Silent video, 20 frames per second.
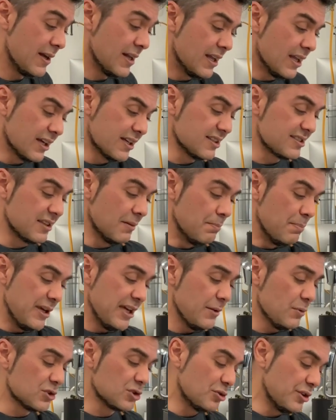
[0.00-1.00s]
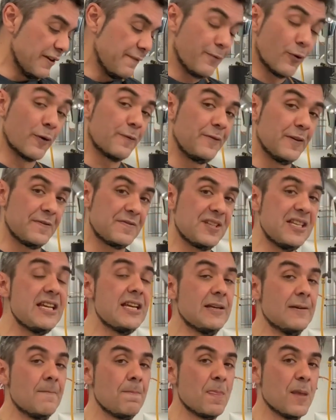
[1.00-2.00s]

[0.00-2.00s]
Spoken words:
because the mid was only 415.